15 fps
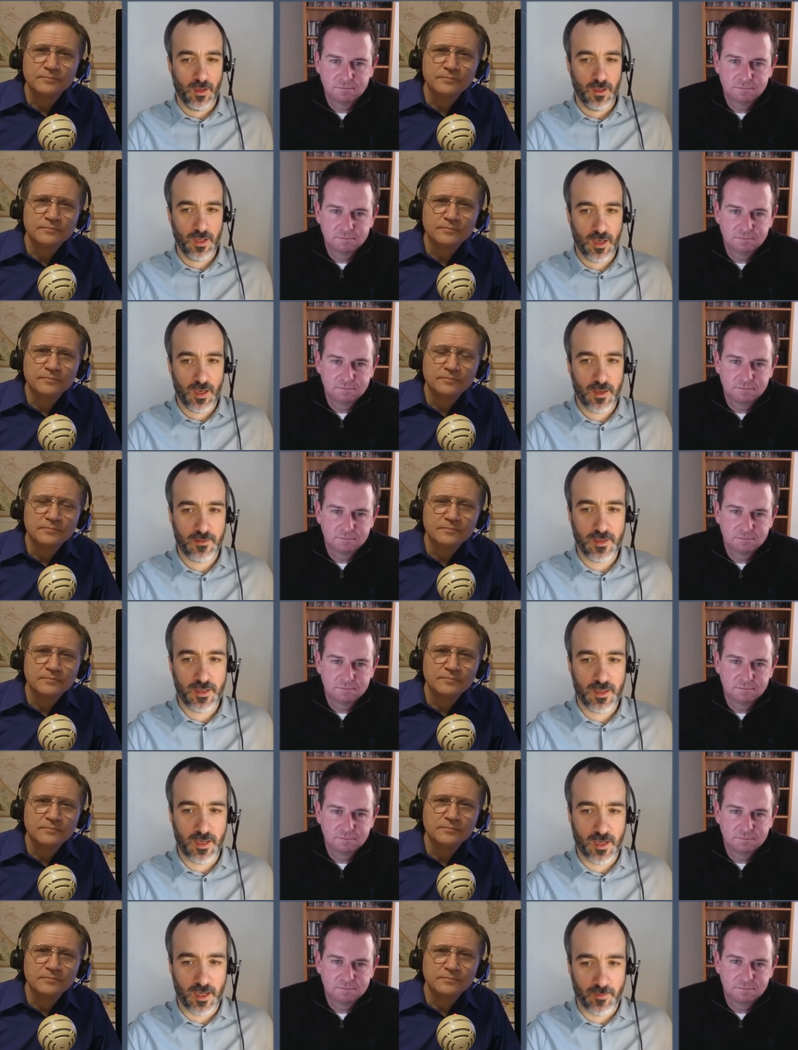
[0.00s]
Speaker 1: Yeah, I
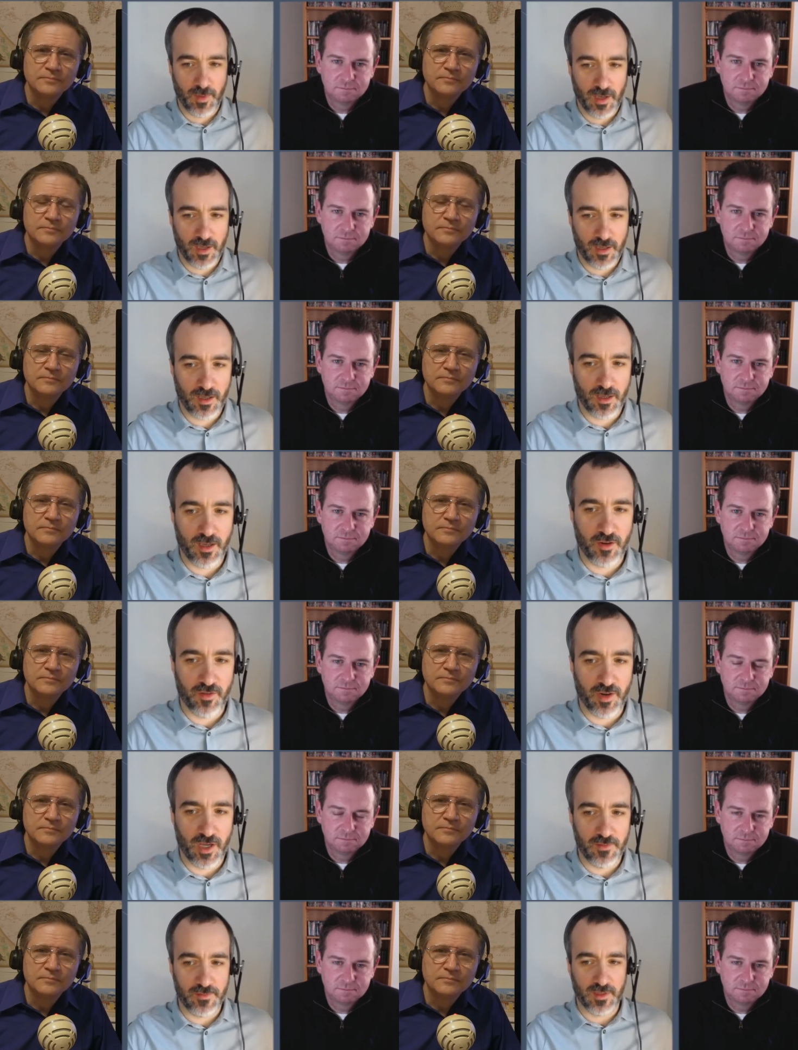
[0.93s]
think I
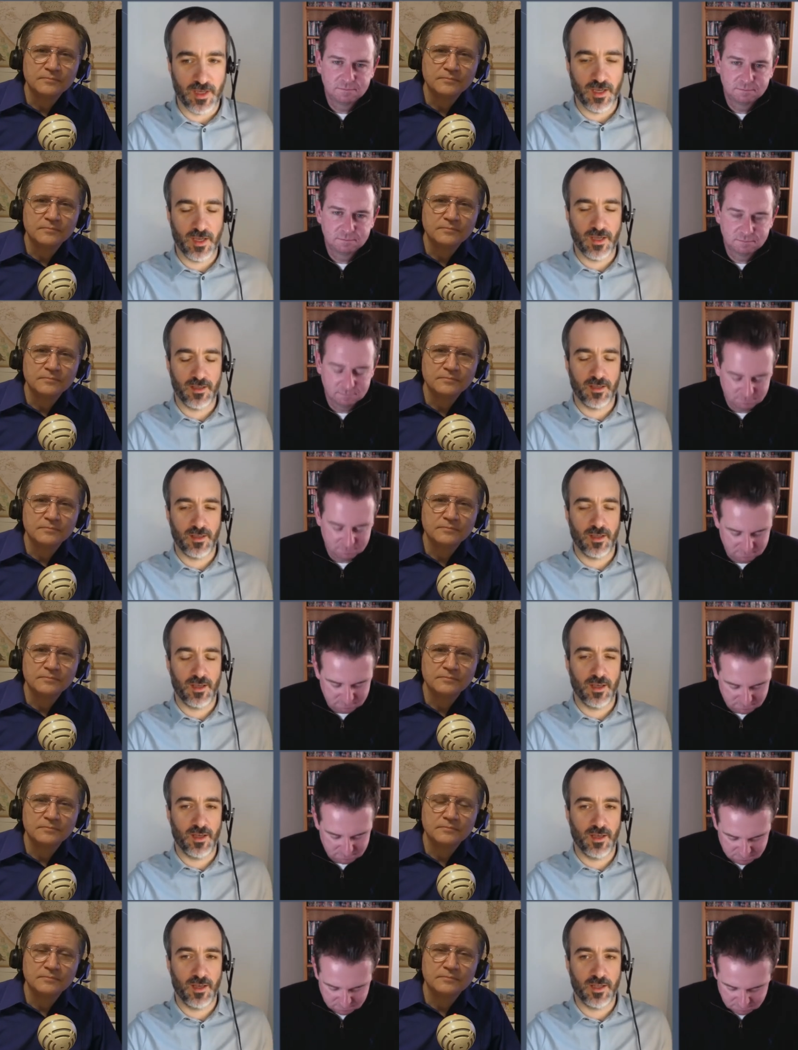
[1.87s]
arrived at
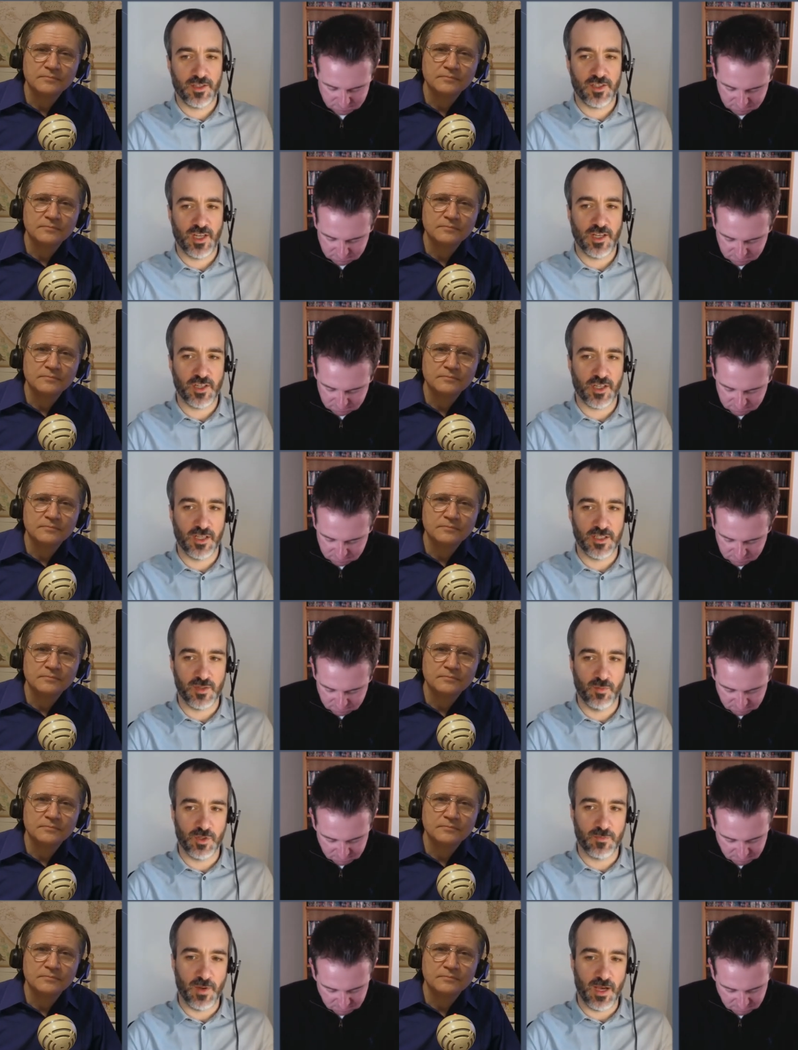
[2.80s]
Centrica
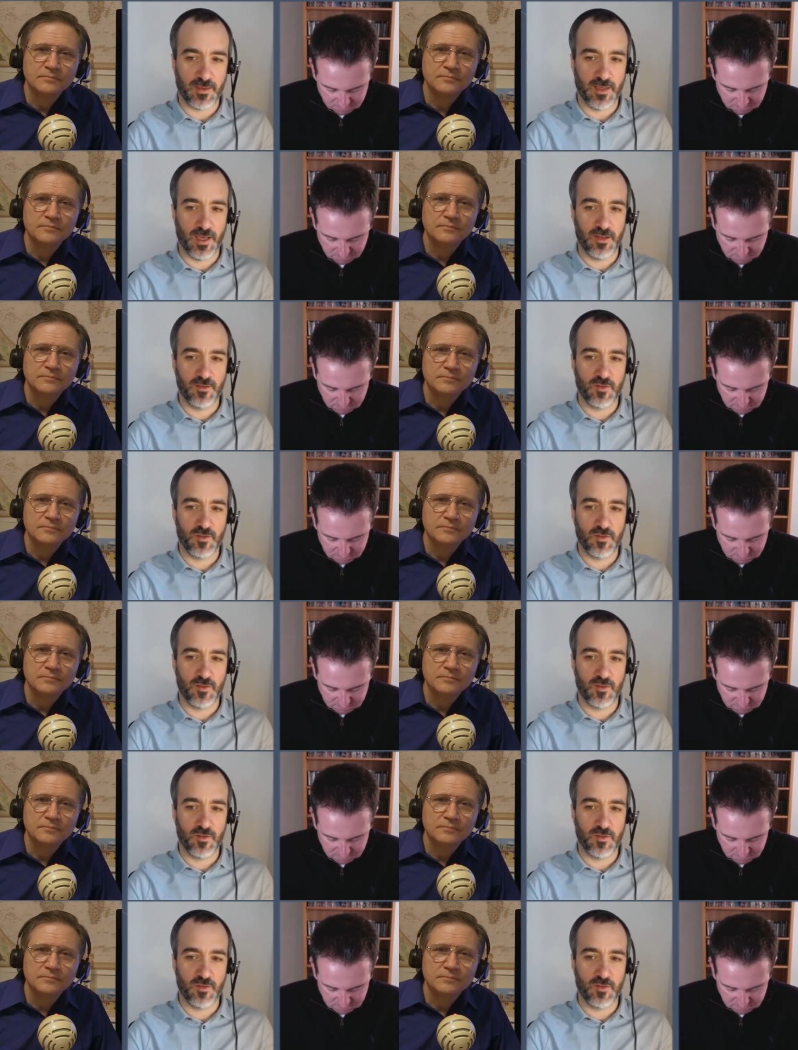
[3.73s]
as it was back then,